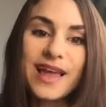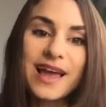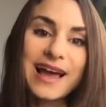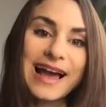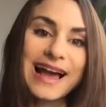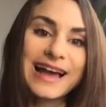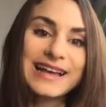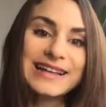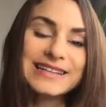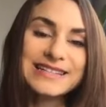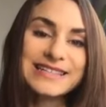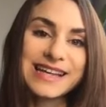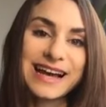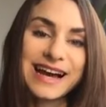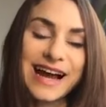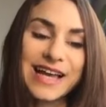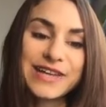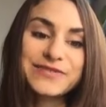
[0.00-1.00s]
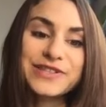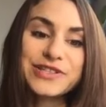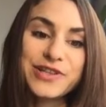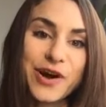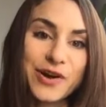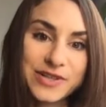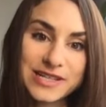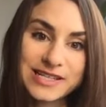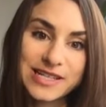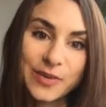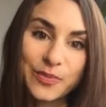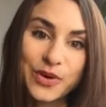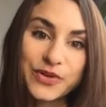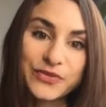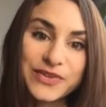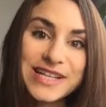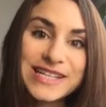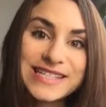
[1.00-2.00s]
And I even talked to
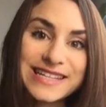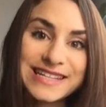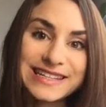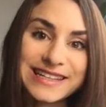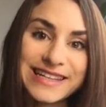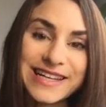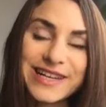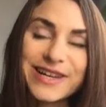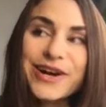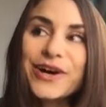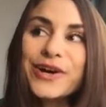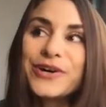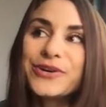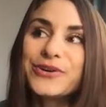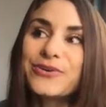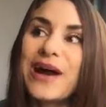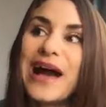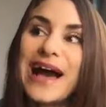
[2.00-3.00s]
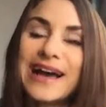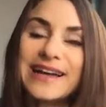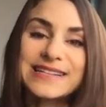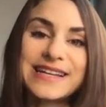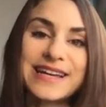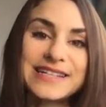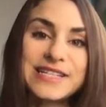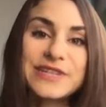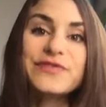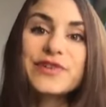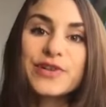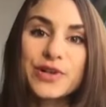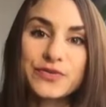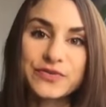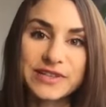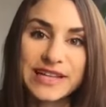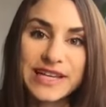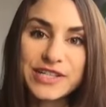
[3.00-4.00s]
someone recently who had a difficult
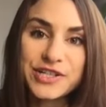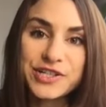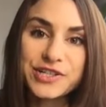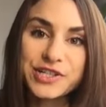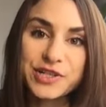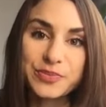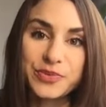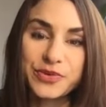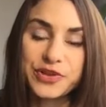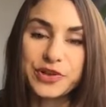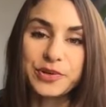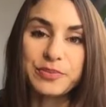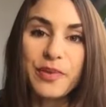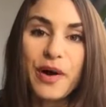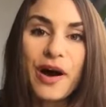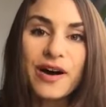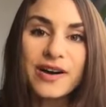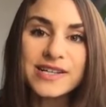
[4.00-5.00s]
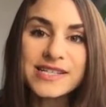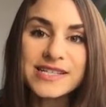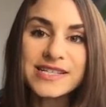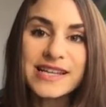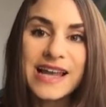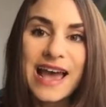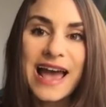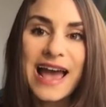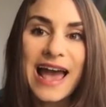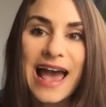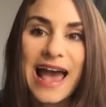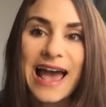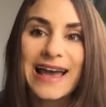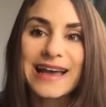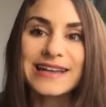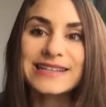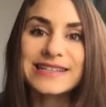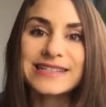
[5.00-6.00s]
relationship with their boss,
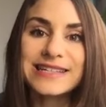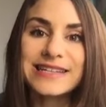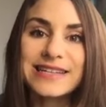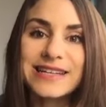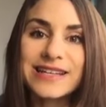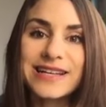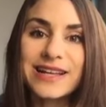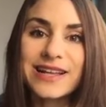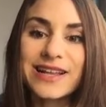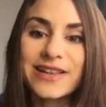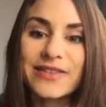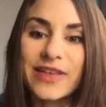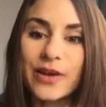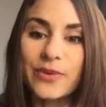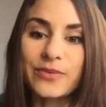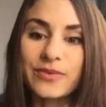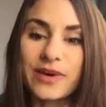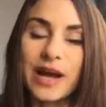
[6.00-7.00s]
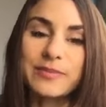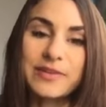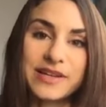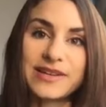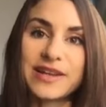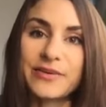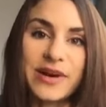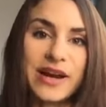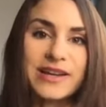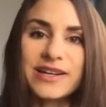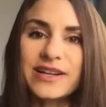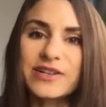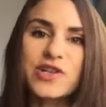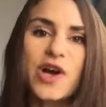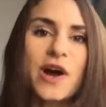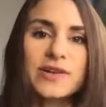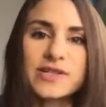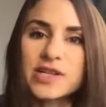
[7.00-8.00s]
and they were in a
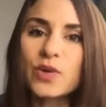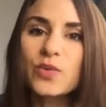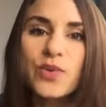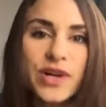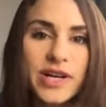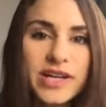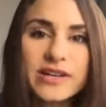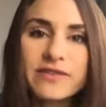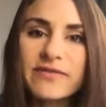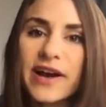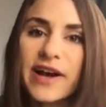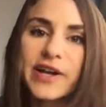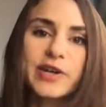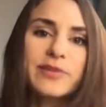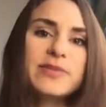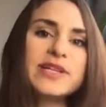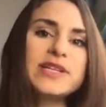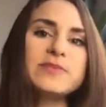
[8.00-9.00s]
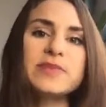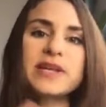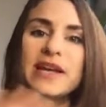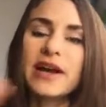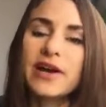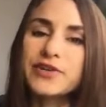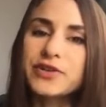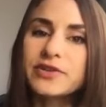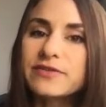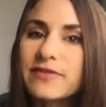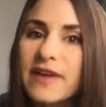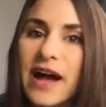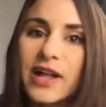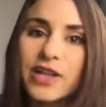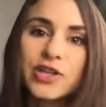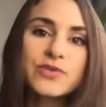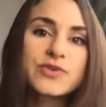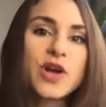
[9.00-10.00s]
toxic work environment, being
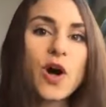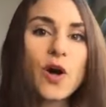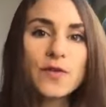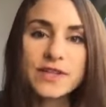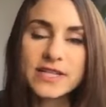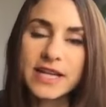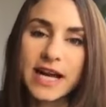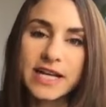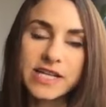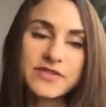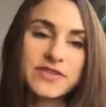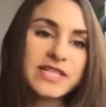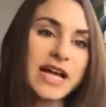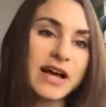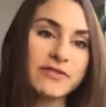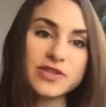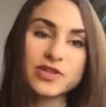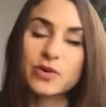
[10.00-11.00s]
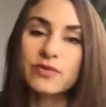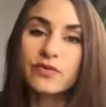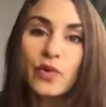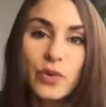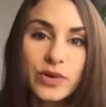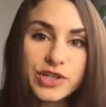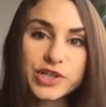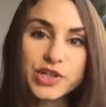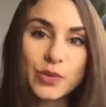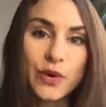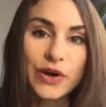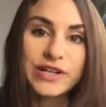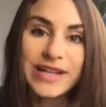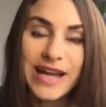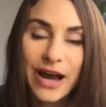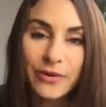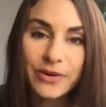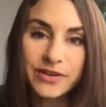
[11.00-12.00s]
undervalued, all this kind of stuff. So of course she wanted
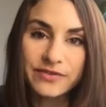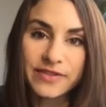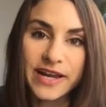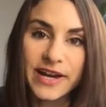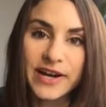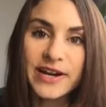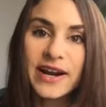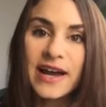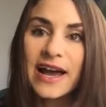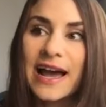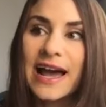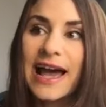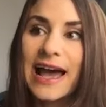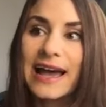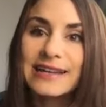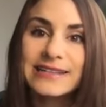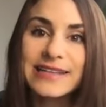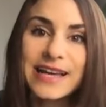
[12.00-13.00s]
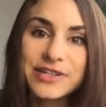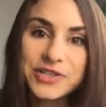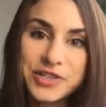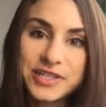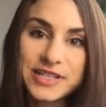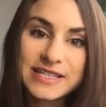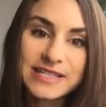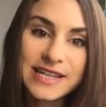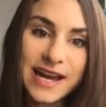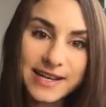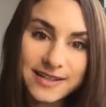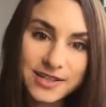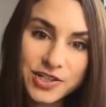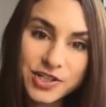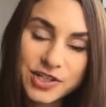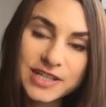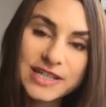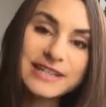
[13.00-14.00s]
out of there, and yet she decided
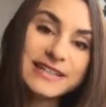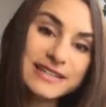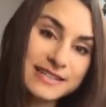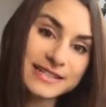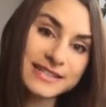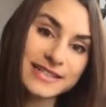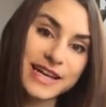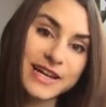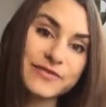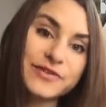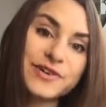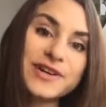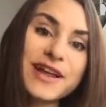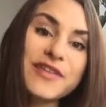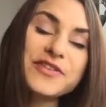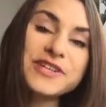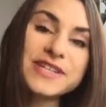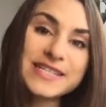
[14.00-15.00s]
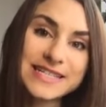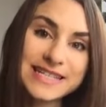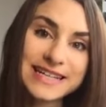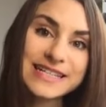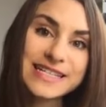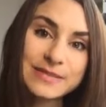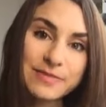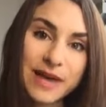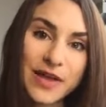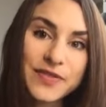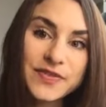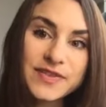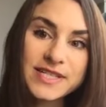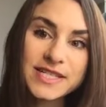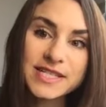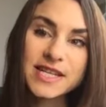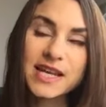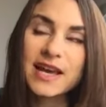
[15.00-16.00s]
she needed to stay for another 6
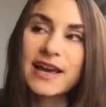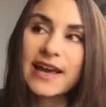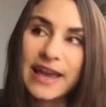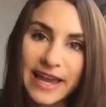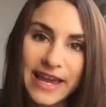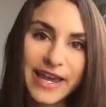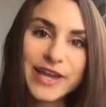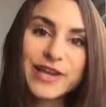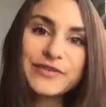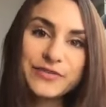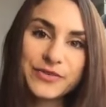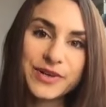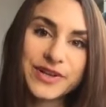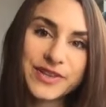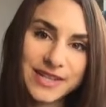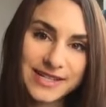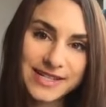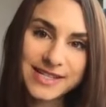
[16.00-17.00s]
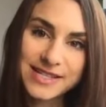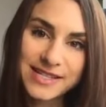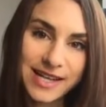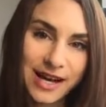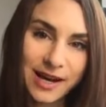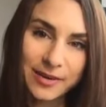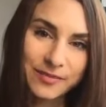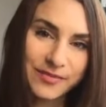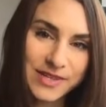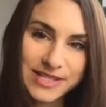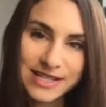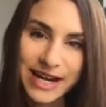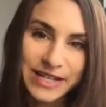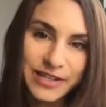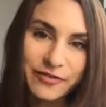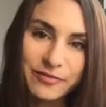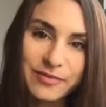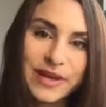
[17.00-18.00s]
months, for this this
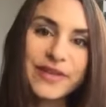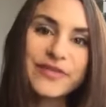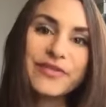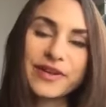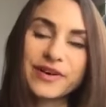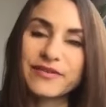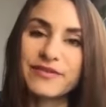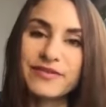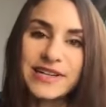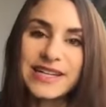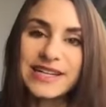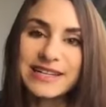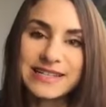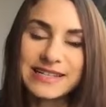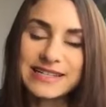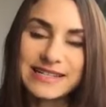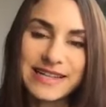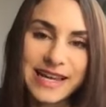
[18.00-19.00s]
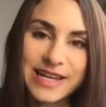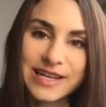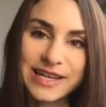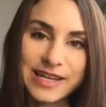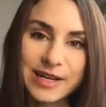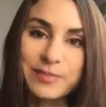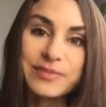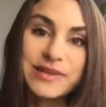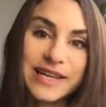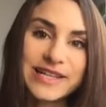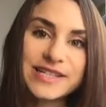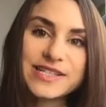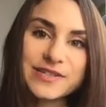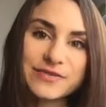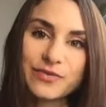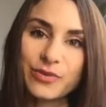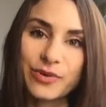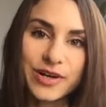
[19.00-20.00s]
kind of myth of needing to stay in a place
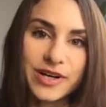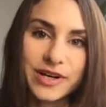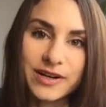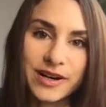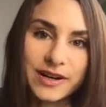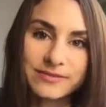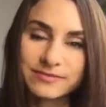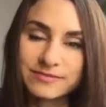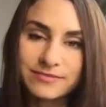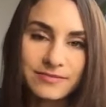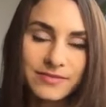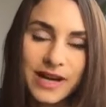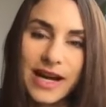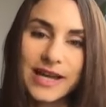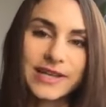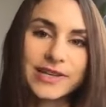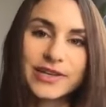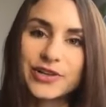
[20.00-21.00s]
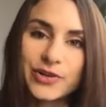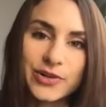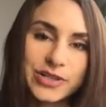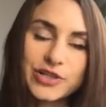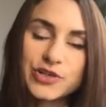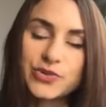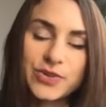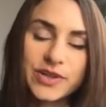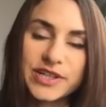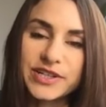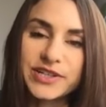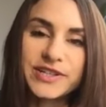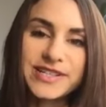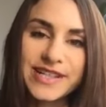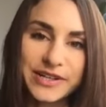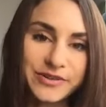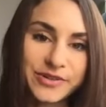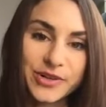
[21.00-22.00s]
for a year or 2 years.
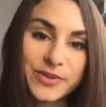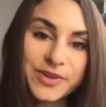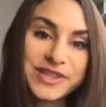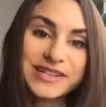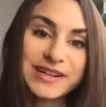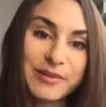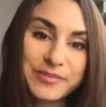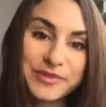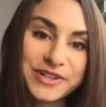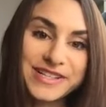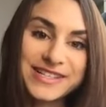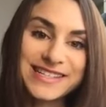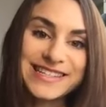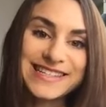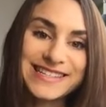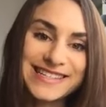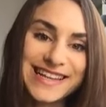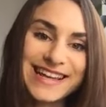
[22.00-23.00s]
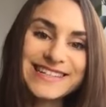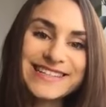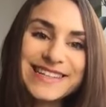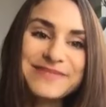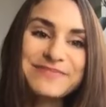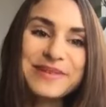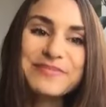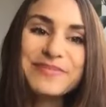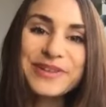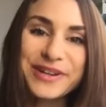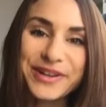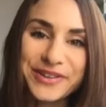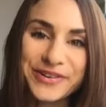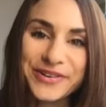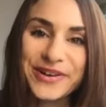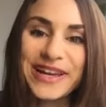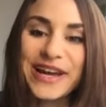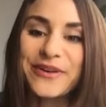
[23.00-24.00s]
I don't know what the number is these days that people are
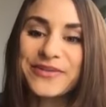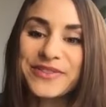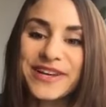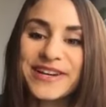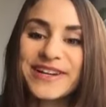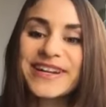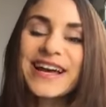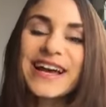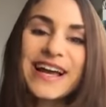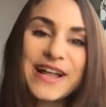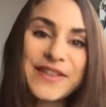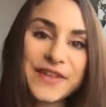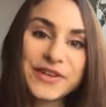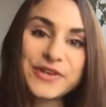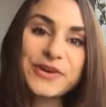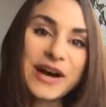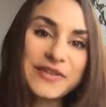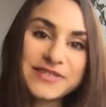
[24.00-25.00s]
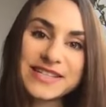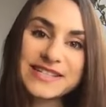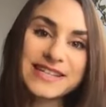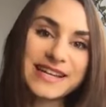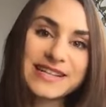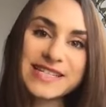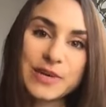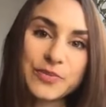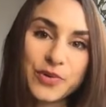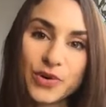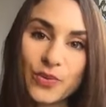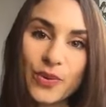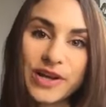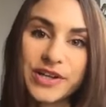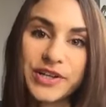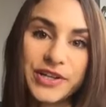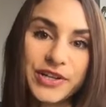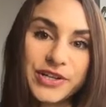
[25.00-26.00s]
throwing out there, that you have to stay somewhere
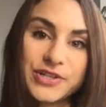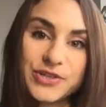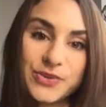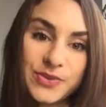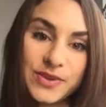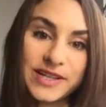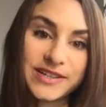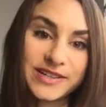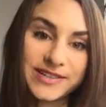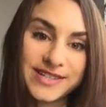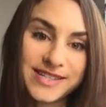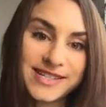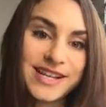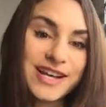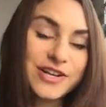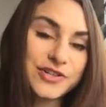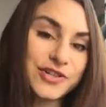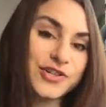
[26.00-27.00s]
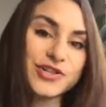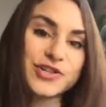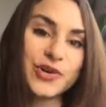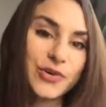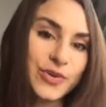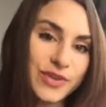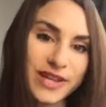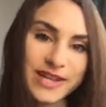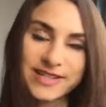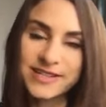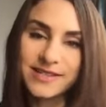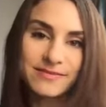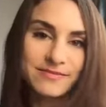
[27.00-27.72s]
1 year, 2 years to show that